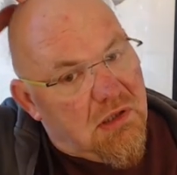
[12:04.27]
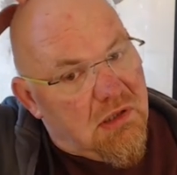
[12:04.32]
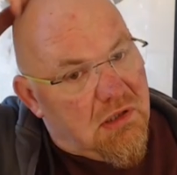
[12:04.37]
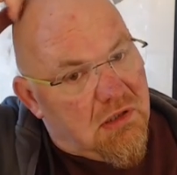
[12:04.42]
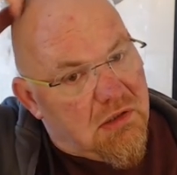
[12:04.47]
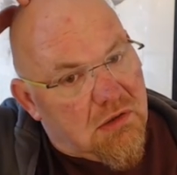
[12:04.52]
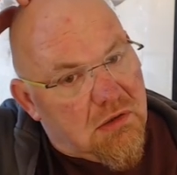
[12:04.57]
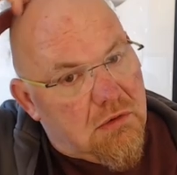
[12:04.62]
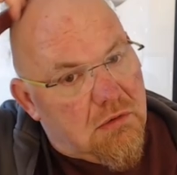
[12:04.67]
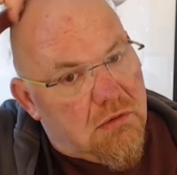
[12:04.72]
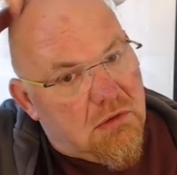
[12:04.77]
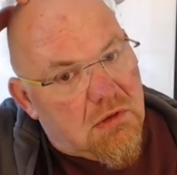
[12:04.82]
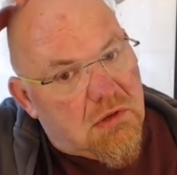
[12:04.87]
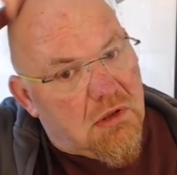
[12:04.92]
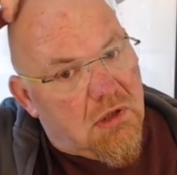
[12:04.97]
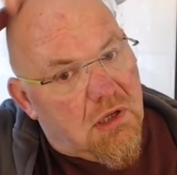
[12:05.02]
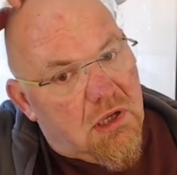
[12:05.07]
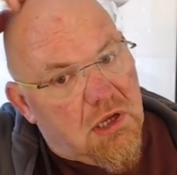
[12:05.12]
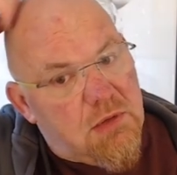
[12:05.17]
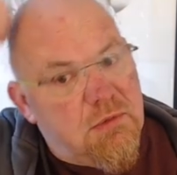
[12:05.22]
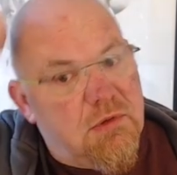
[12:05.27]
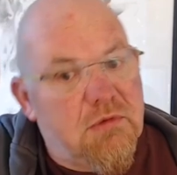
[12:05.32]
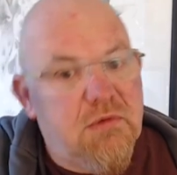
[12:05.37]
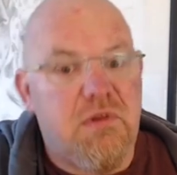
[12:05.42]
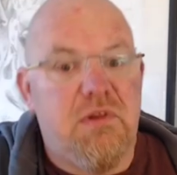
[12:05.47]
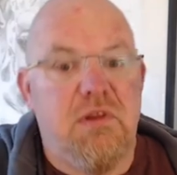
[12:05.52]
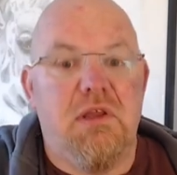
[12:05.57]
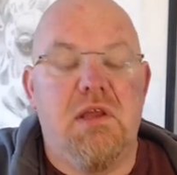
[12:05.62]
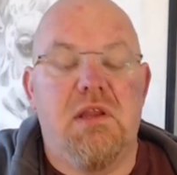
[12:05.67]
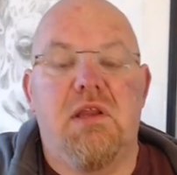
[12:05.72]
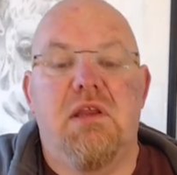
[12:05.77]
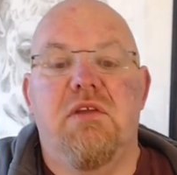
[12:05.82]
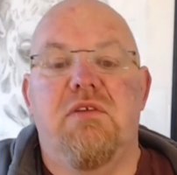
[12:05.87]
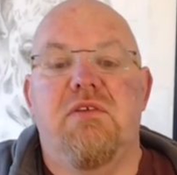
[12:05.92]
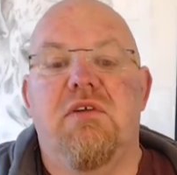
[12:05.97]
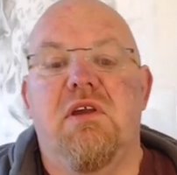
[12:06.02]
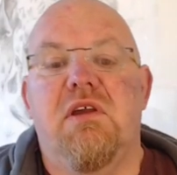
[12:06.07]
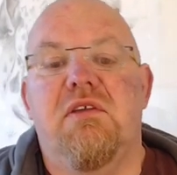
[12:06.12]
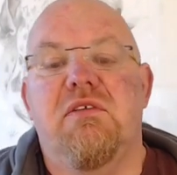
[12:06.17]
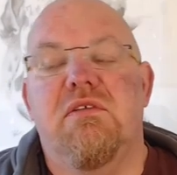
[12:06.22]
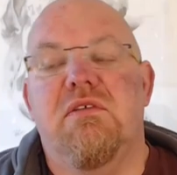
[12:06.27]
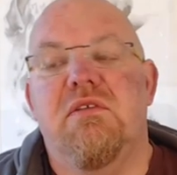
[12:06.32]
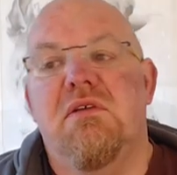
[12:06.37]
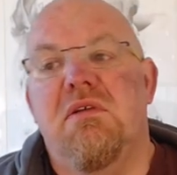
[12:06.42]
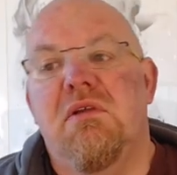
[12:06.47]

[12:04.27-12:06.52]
in the current climate with the NHS